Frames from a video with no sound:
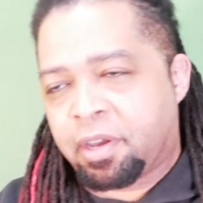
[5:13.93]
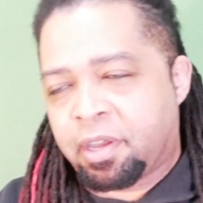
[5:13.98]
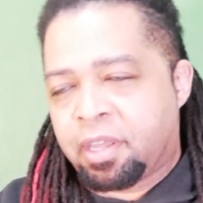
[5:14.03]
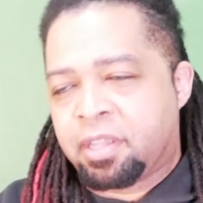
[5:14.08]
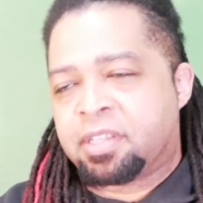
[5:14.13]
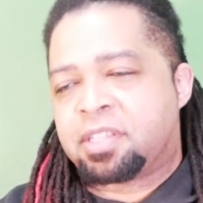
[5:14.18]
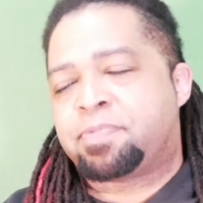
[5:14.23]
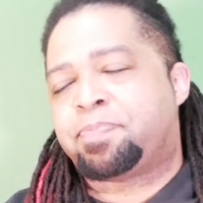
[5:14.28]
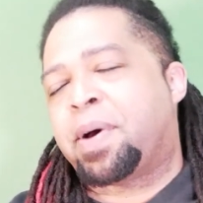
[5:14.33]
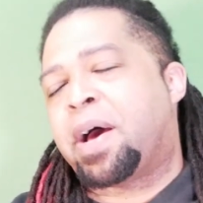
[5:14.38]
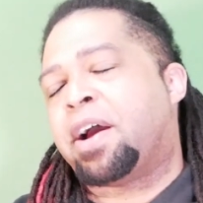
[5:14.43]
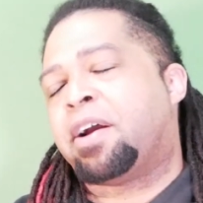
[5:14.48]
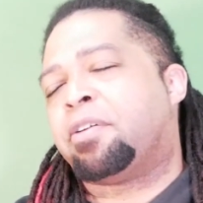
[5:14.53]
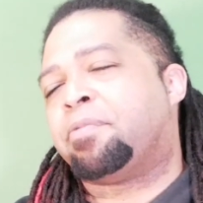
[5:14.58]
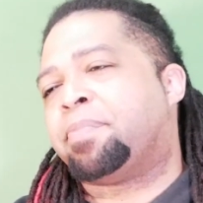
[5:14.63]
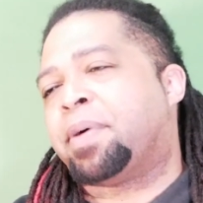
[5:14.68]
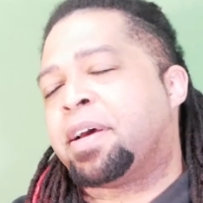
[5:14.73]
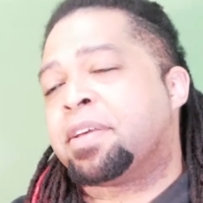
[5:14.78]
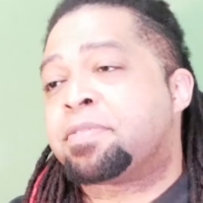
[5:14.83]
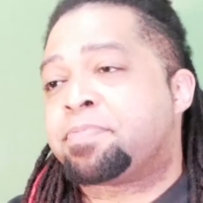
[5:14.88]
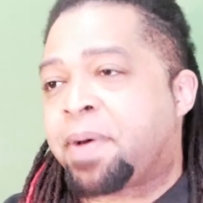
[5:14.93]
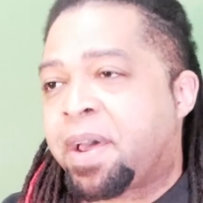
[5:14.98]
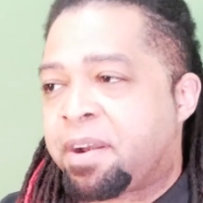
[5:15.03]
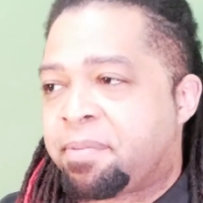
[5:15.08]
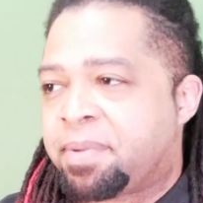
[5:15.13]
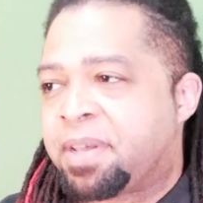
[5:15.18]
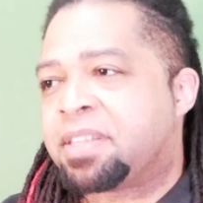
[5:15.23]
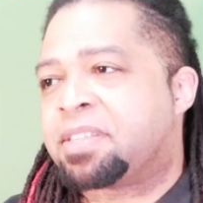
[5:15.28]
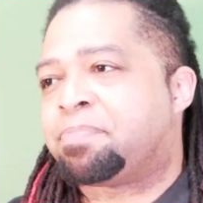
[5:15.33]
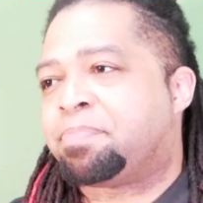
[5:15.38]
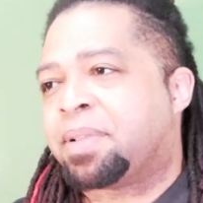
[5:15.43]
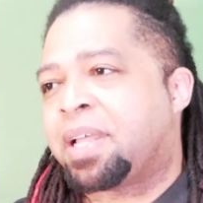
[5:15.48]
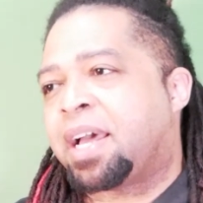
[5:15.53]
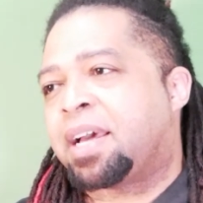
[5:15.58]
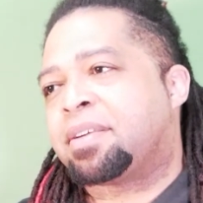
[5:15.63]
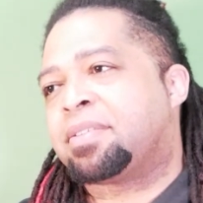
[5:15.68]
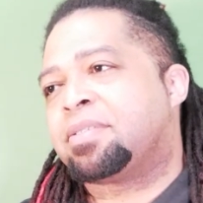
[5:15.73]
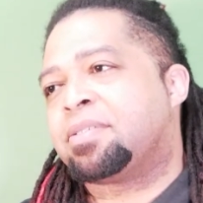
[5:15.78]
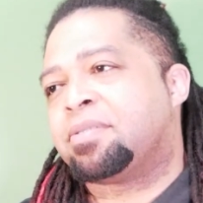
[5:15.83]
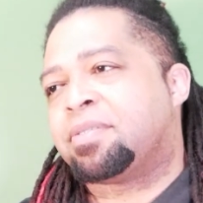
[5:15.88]
inspired by Spider-Man's
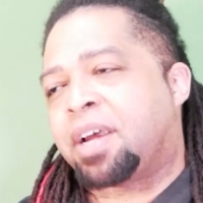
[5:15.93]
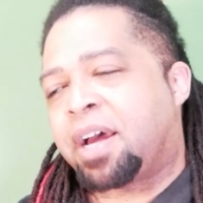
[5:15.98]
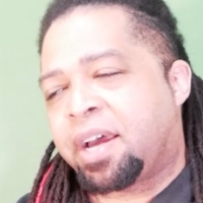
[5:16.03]
black suit.